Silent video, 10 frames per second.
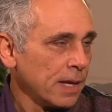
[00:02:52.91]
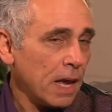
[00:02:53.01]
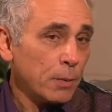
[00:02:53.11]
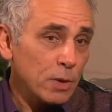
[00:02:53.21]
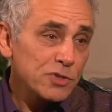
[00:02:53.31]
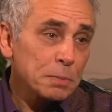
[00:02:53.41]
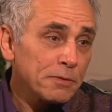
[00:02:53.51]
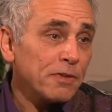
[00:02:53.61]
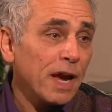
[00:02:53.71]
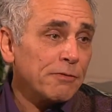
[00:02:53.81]
And we also
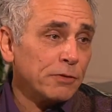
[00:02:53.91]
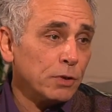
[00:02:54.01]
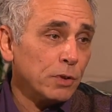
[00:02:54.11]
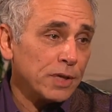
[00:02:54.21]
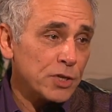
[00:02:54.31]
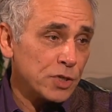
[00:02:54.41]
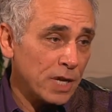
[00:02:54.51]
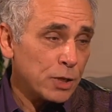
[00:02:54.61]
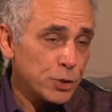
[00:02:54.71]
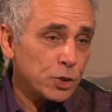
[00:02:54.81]
provide for you, in case you're
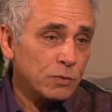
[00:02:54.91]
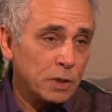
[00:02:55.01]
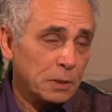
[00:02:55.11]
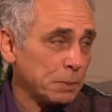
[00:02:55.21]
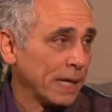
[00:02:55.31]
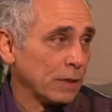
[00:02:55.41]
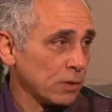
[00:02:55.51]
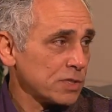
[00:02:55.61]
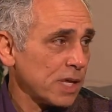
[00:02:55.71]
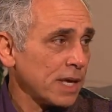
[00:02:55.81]
not sure of what the plant
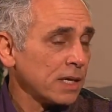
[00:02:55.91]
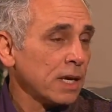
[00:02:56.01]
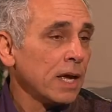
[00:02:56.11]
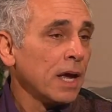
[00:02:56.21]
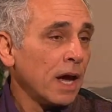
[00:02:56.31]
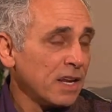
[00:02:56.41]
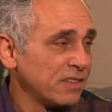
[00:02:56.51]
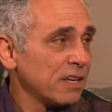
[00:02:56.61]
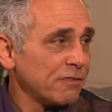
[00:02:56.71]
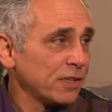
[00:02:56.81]
looks like, an
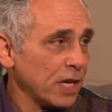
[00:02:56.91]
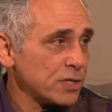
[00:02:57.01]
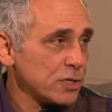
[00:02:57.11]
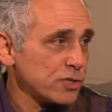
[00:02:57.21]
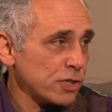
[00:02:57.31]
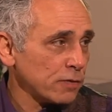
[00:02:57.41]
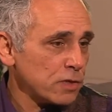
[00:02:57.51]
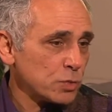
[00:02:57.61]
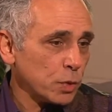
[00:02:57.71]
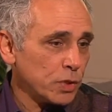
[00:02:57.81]
identification
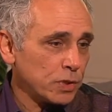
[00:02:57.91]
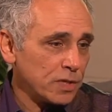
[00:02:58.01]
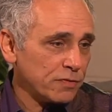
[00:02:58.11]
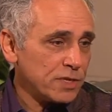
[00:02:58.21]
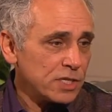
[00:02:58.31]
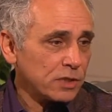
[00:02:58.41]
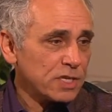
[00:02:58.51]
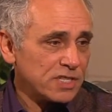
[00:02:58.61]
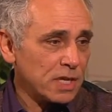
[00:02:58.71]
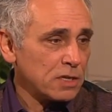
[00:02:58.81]
service where you can physically
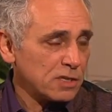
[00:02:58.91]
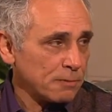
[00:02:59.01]
send us a